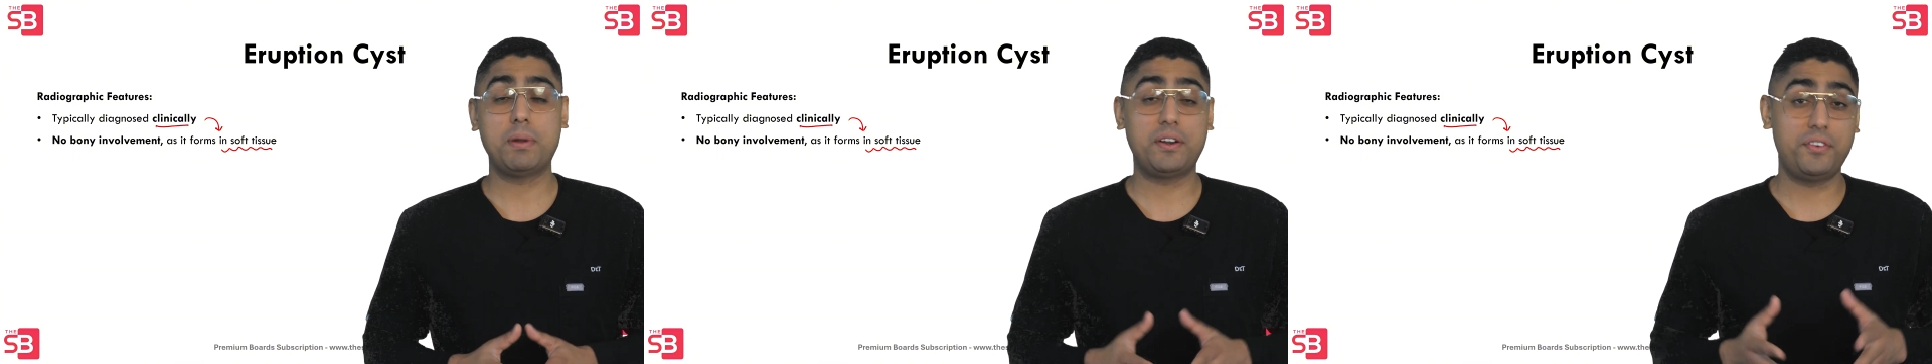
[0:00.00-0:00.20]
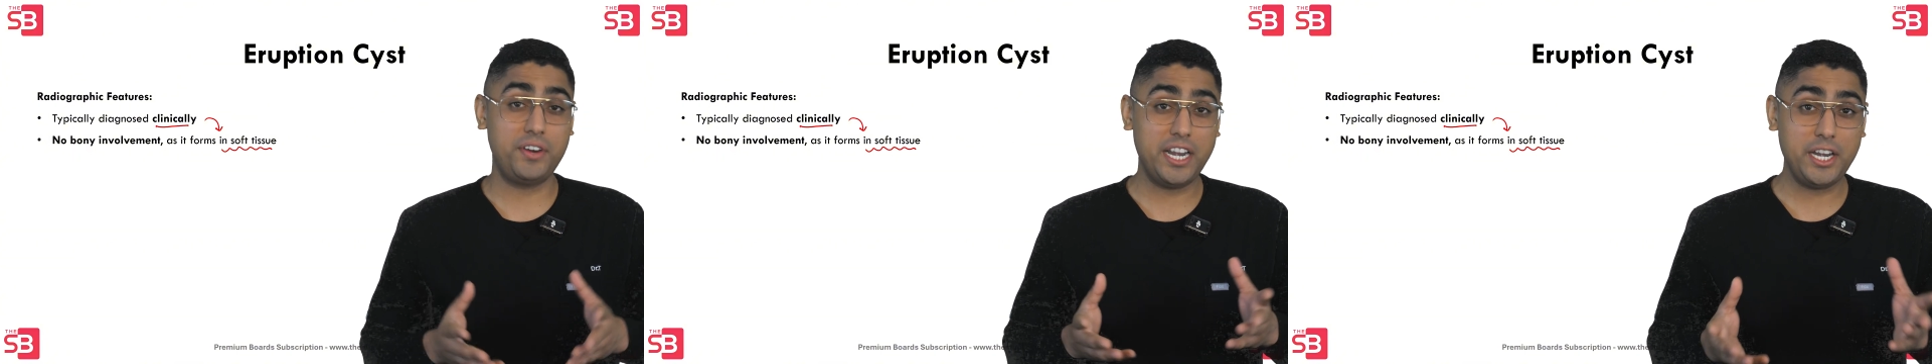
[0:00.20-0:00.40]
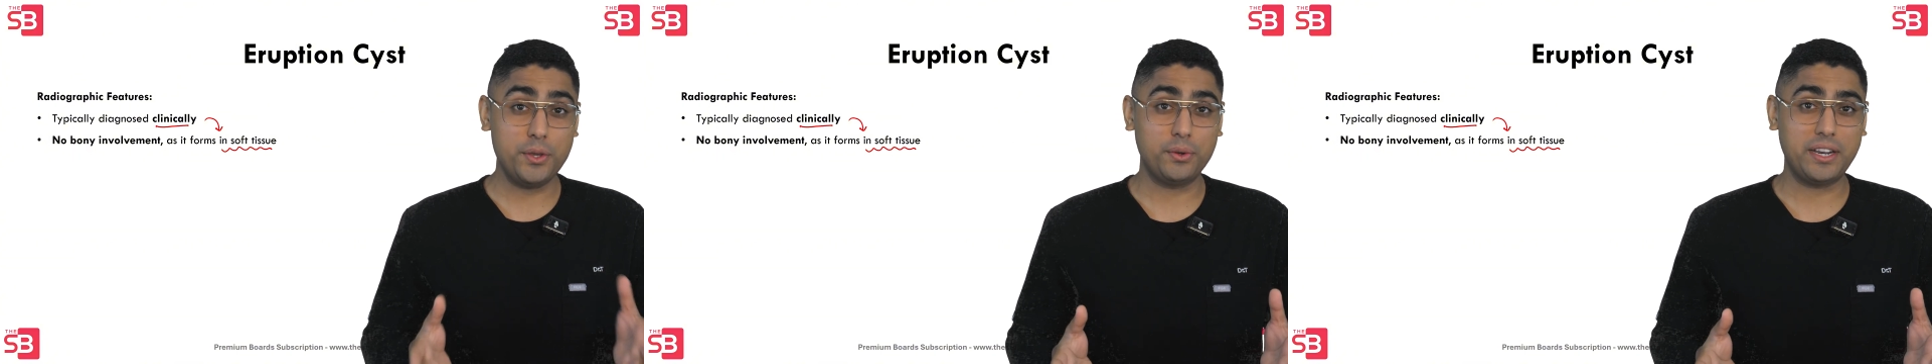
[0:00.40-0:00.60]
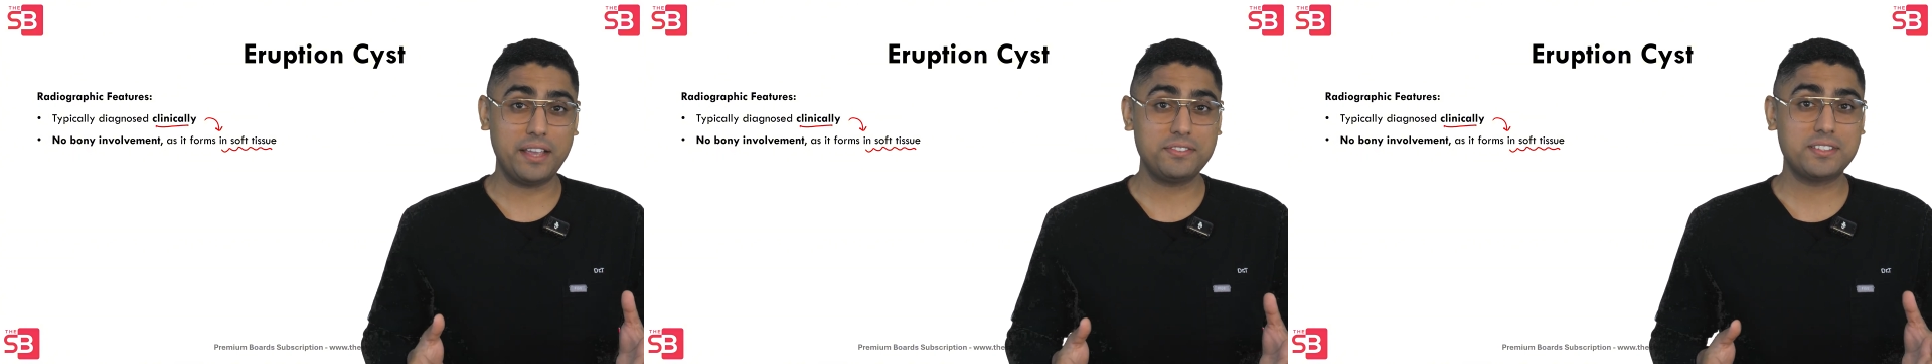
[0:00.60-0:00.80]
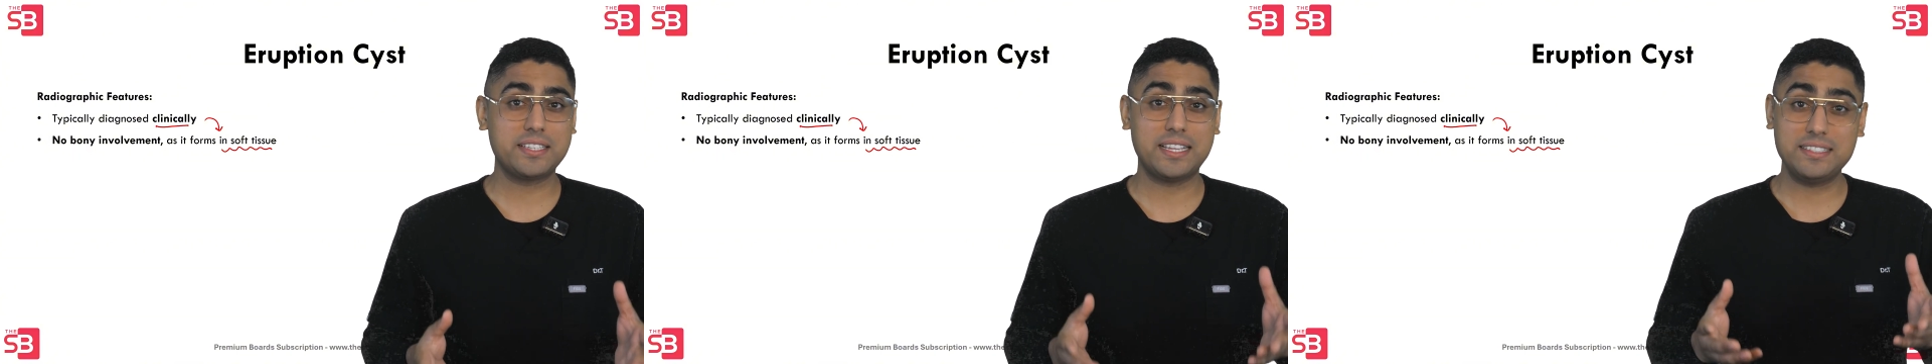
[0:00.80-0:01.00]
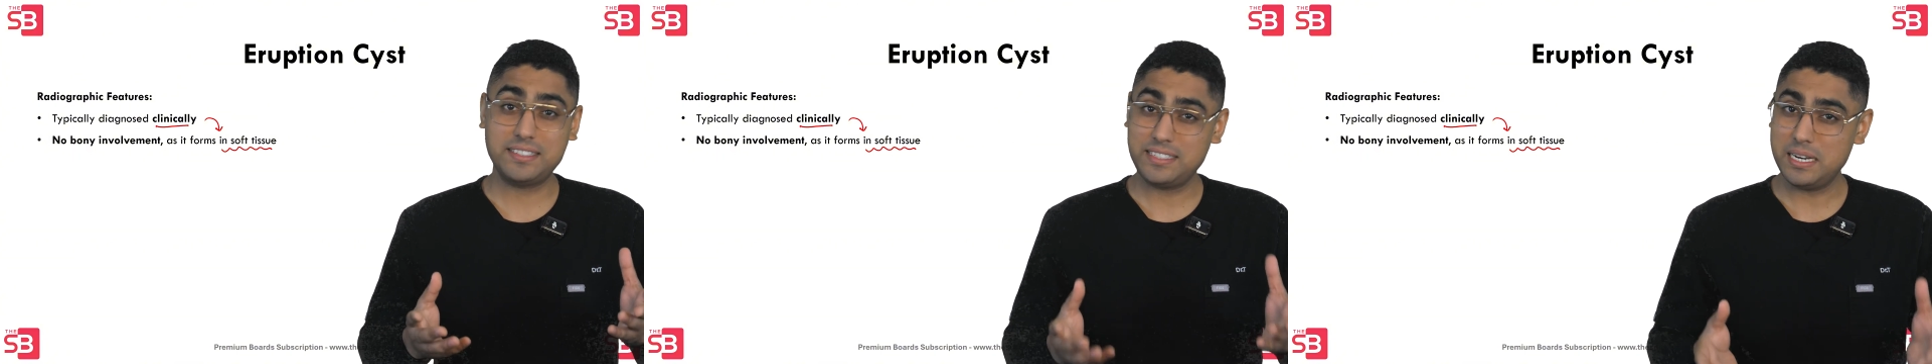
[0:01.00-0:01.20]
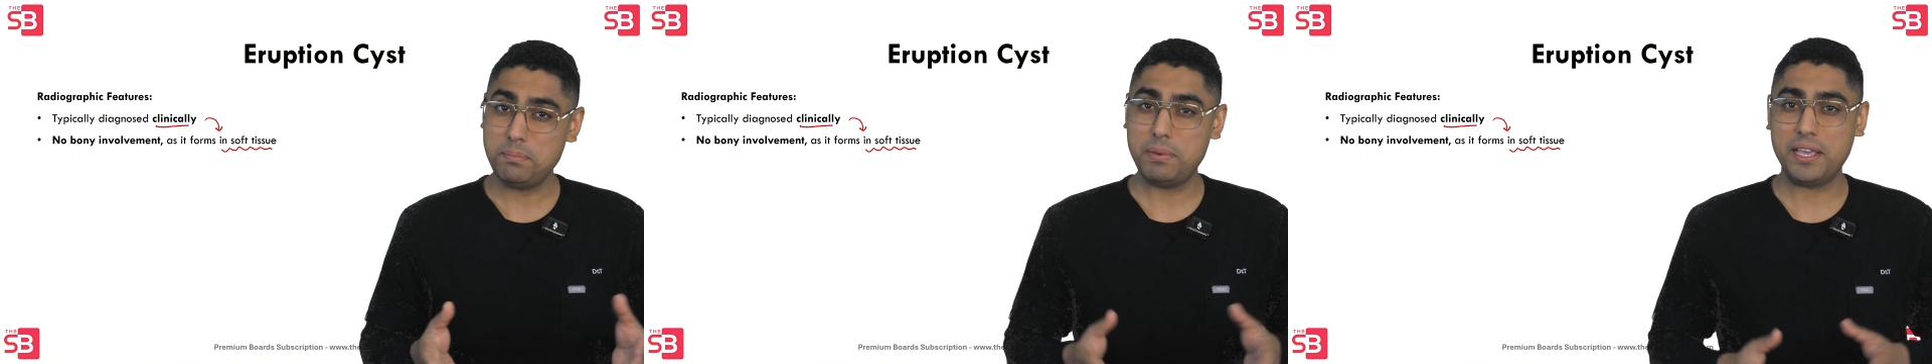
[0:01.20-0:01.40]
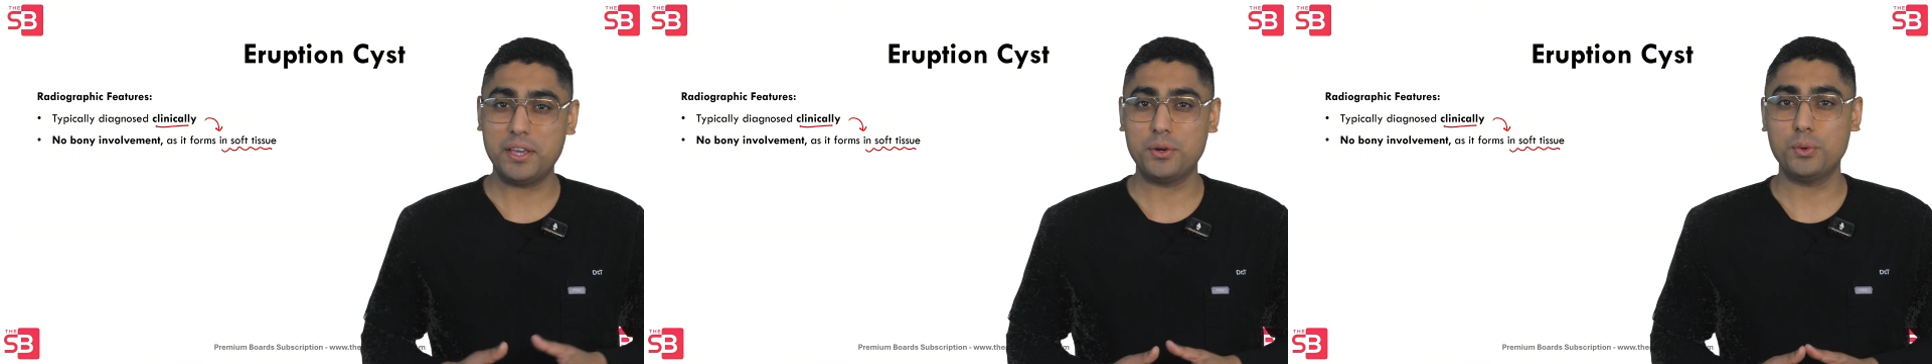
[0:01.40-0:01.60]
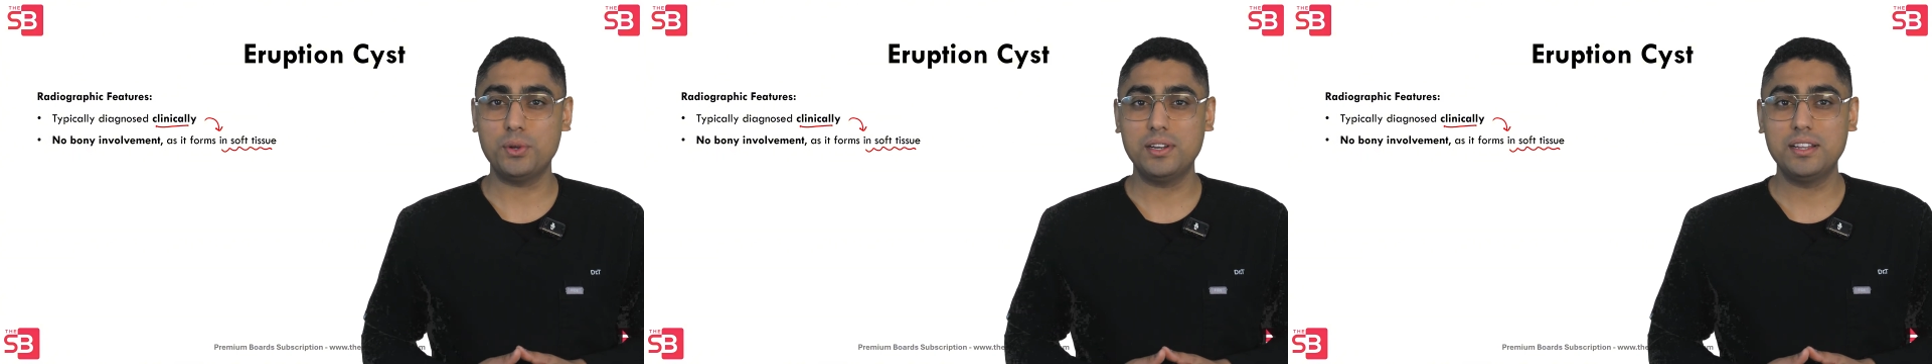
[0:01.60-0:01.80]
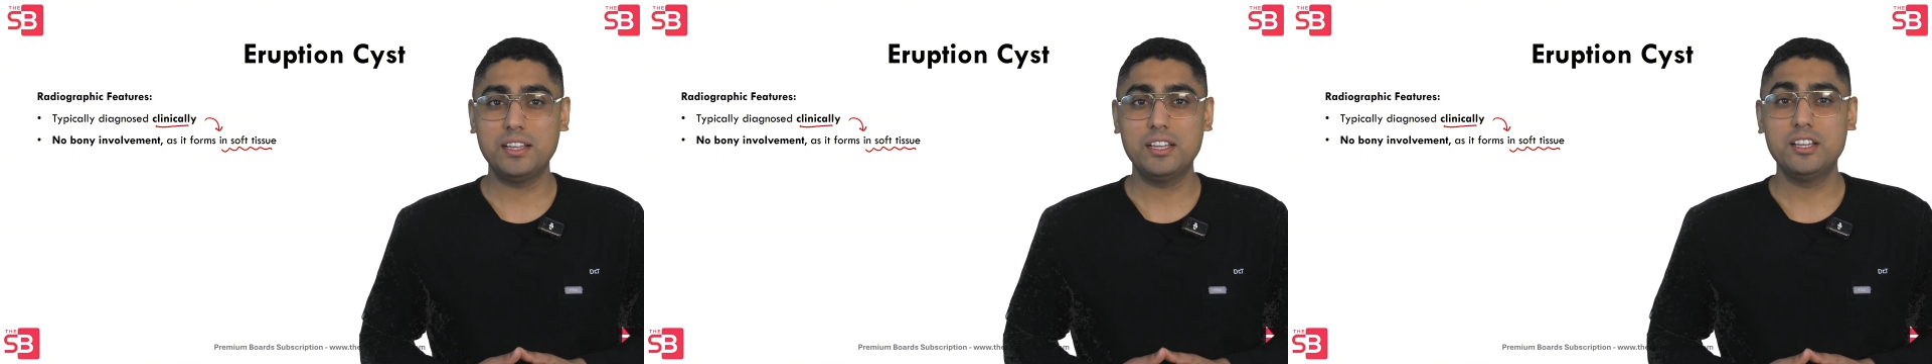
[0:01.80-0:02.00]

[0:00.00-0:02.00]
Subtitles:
But radiographs can still play a role.